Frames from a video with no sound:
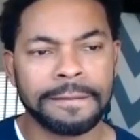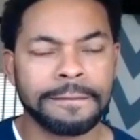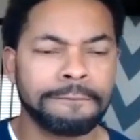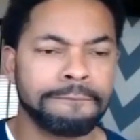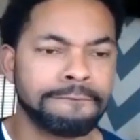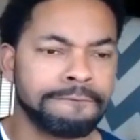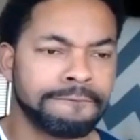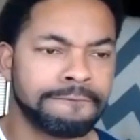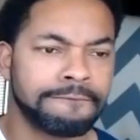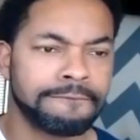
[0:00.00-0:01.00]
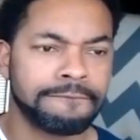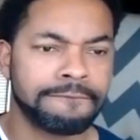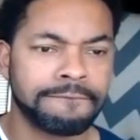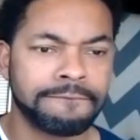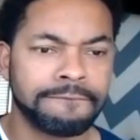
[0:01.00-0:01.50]

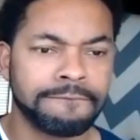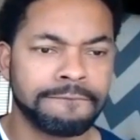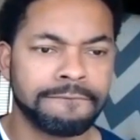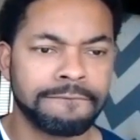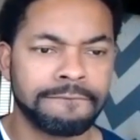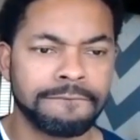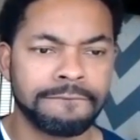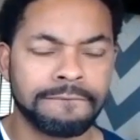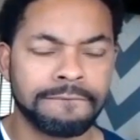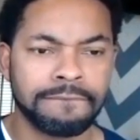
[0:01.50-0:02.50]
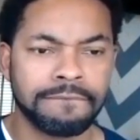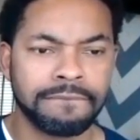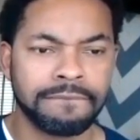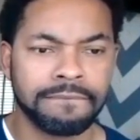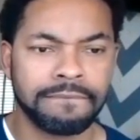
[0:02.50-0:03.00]

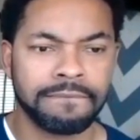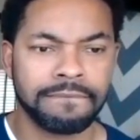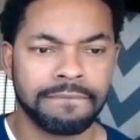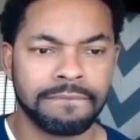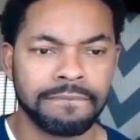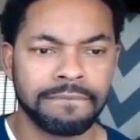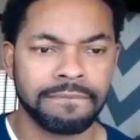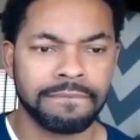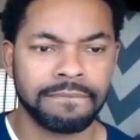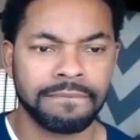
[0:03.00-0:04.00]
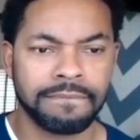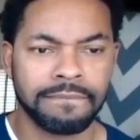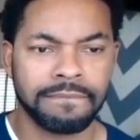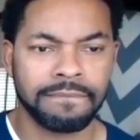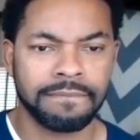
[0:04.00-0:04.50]

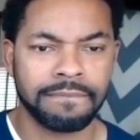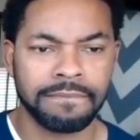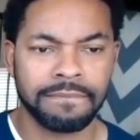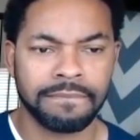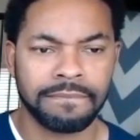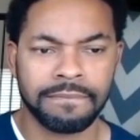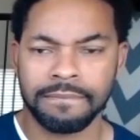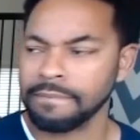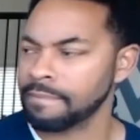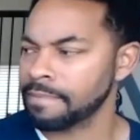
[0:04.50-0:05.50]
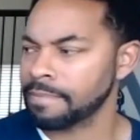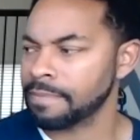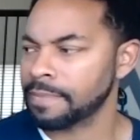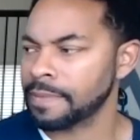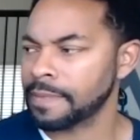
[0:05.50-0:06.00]

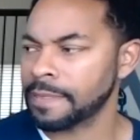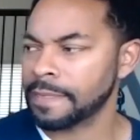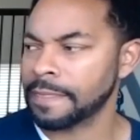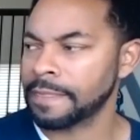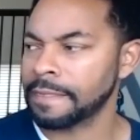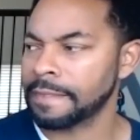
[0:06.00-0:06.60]
(not speaking)